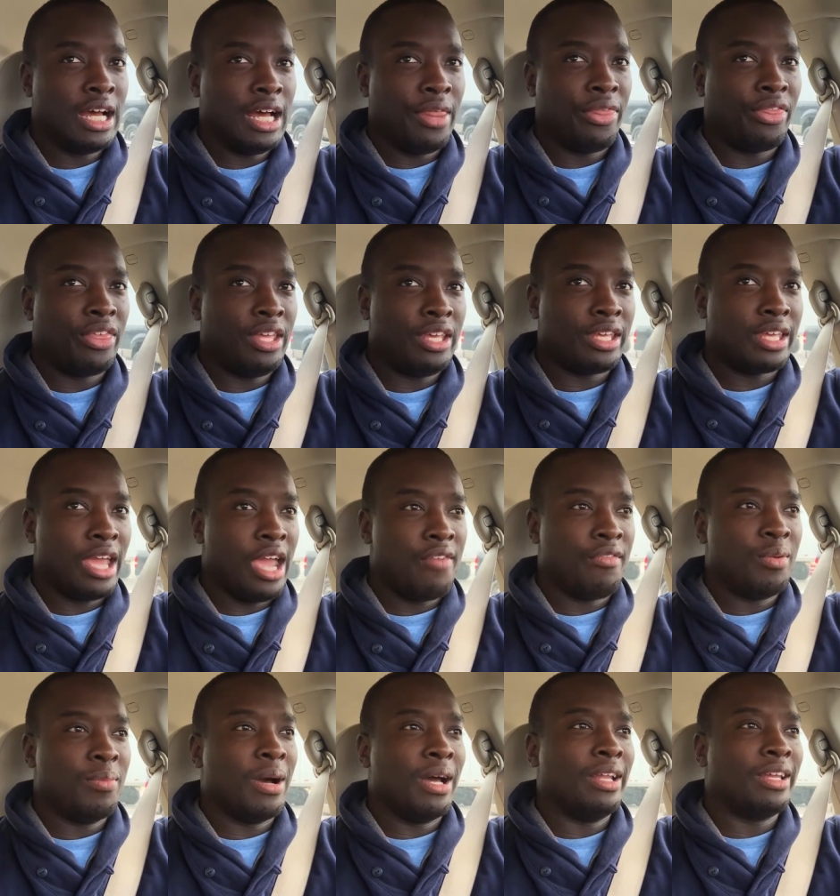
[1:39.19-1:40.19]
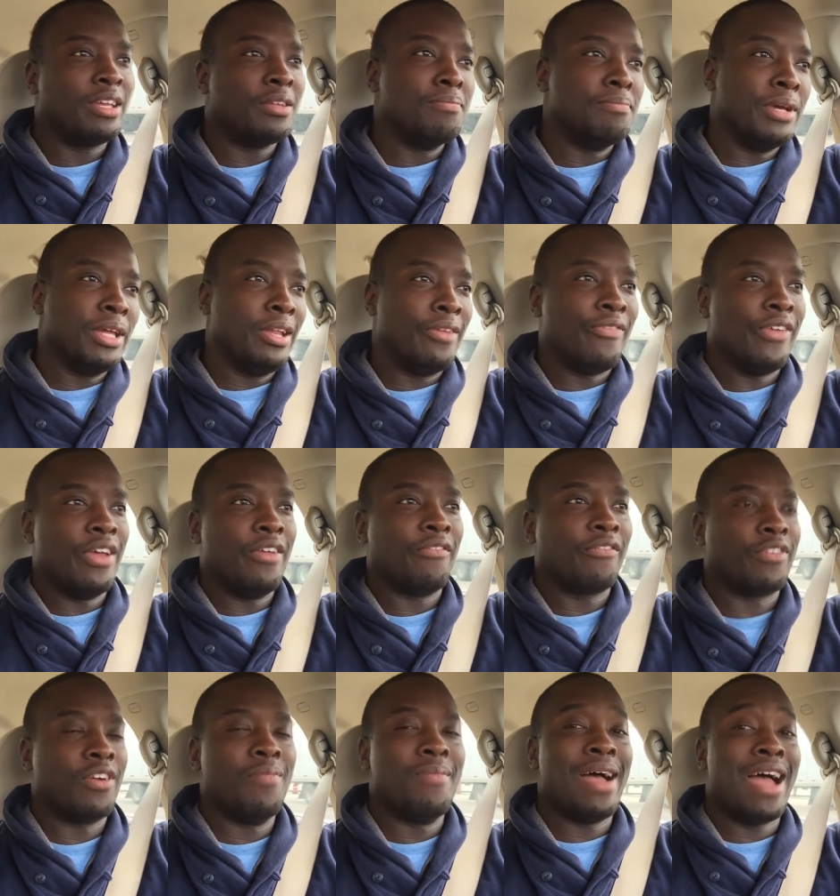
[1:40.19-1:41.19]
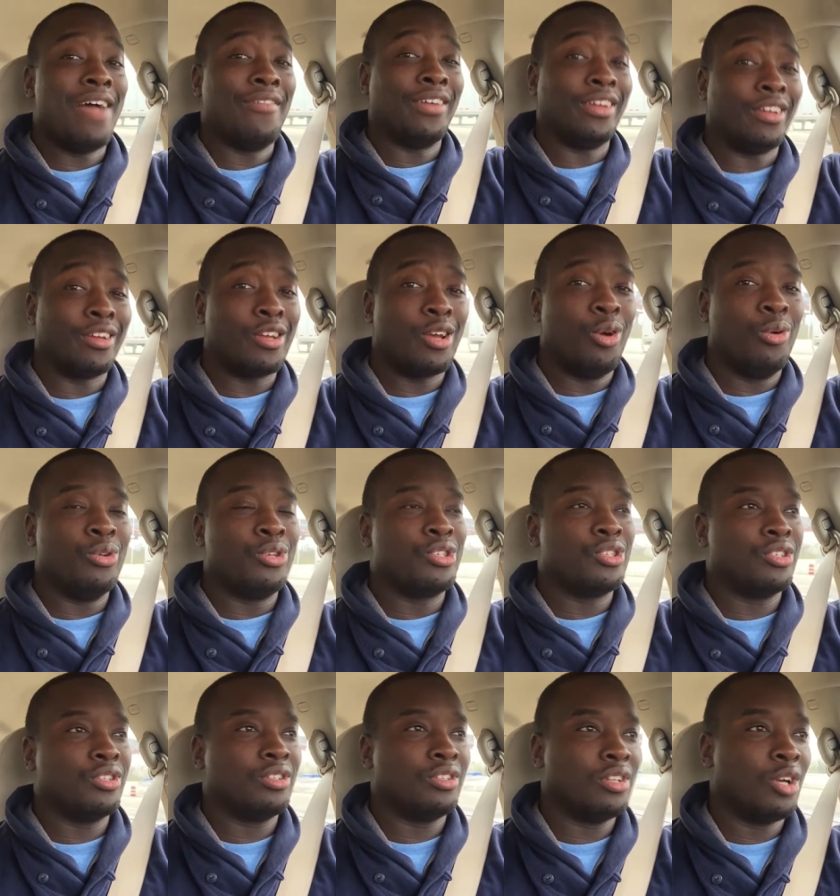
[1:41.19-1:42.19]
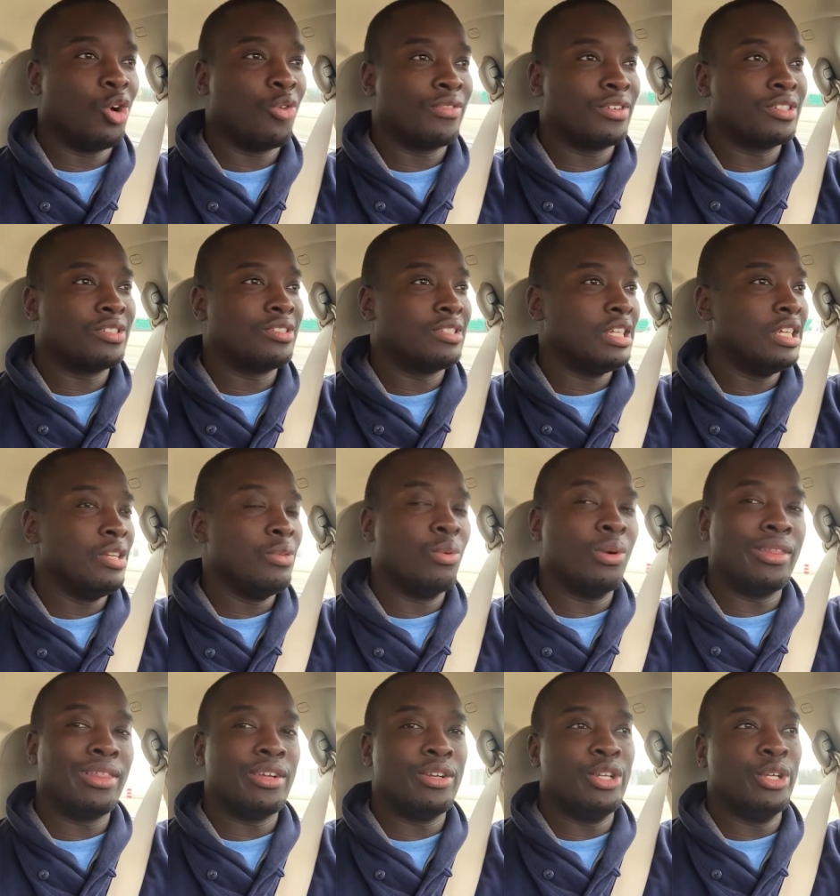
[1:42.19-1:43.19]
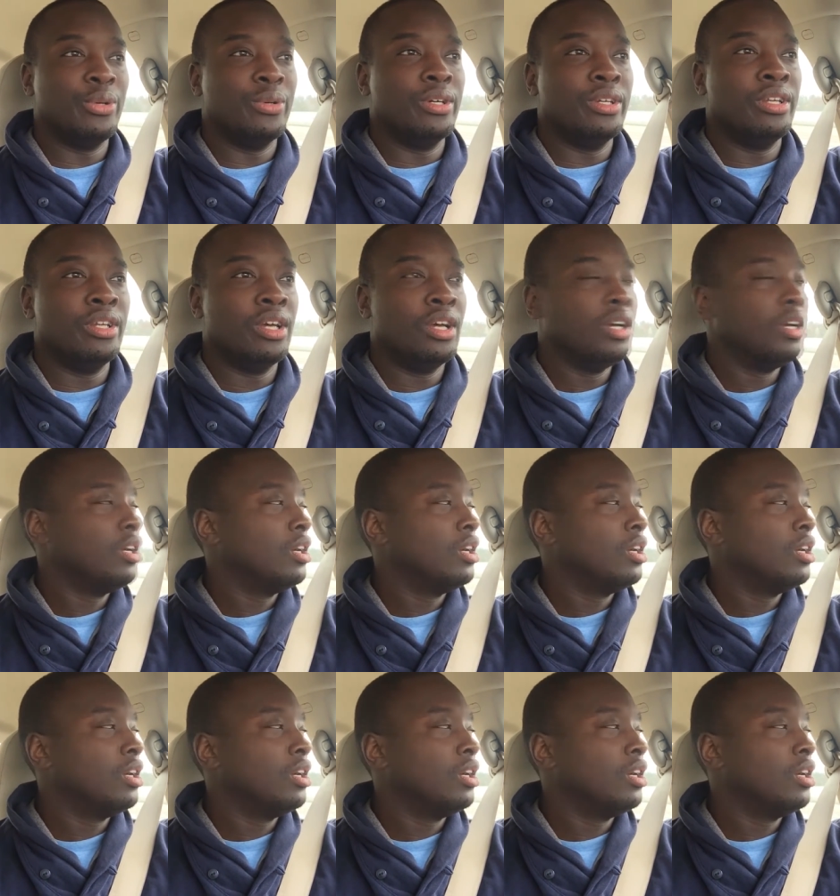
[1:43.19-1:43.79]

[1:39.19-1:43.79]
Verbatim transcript: I think everybody can benefit from having a coach oversee what they're doing.